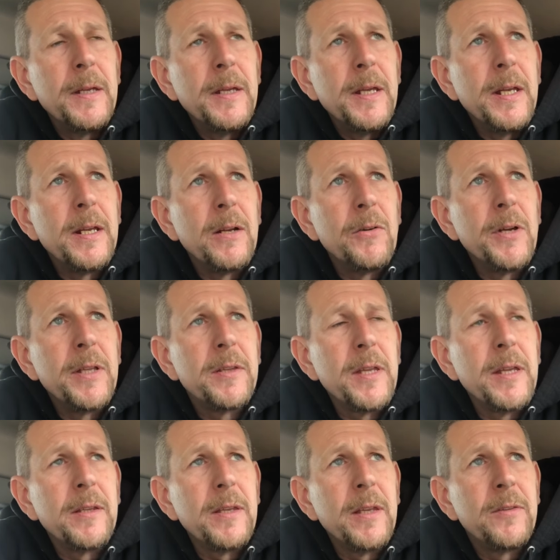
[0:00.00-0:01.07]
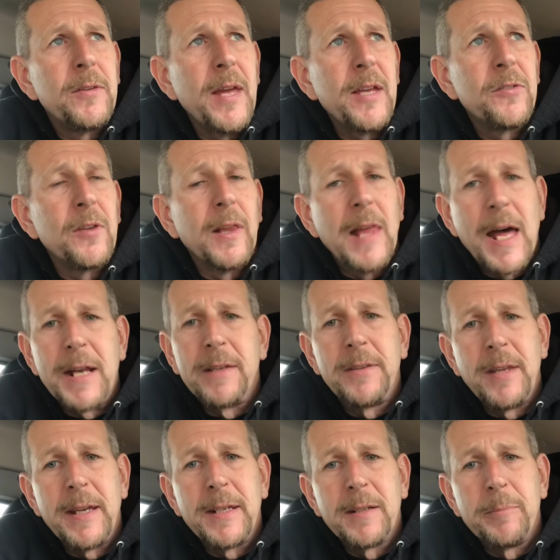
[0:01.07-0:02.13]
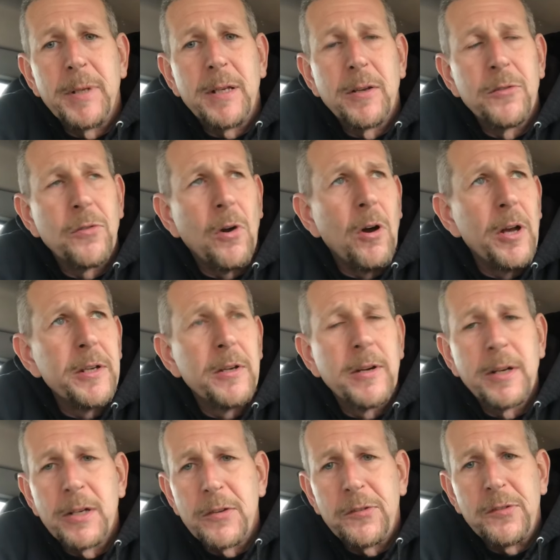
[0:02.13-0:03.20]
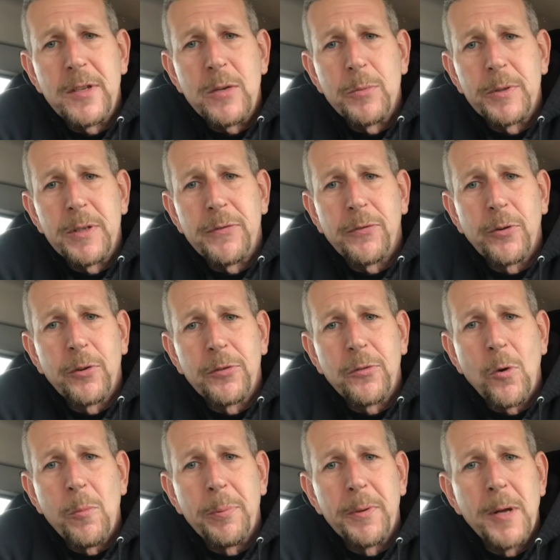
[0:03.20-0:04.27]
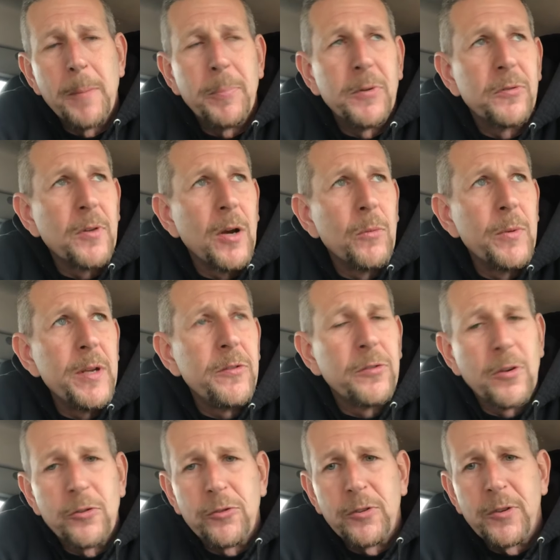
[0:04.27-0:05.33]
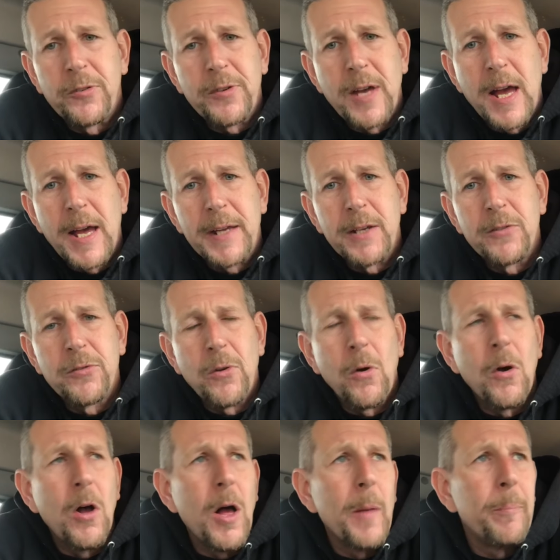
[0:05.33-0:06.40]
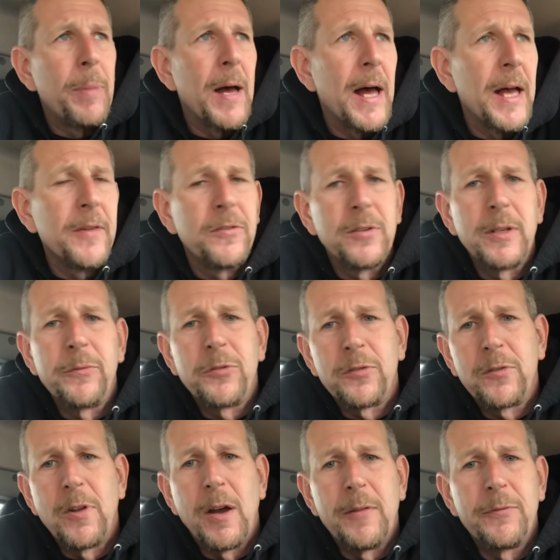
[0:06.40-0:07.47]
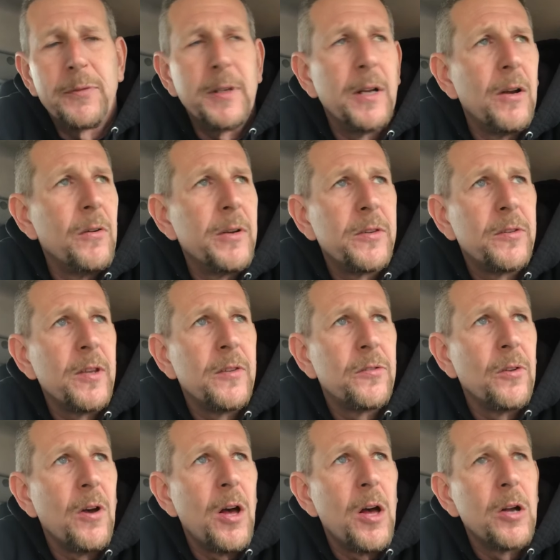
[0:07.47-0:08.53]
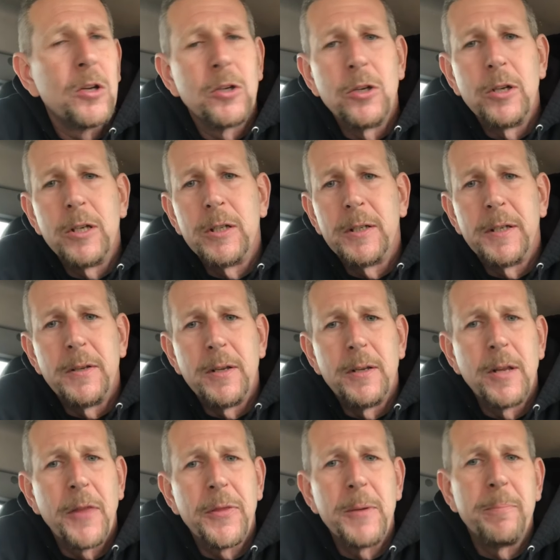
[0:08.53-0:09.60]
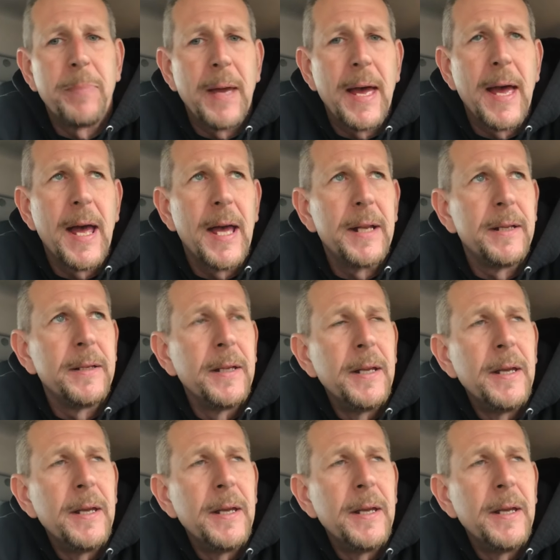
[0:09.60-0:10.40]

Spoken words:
it takes a lot of digging because all you're going to see when you first open up and start researching this guy is all positive stuff. It's all good and nothing bad,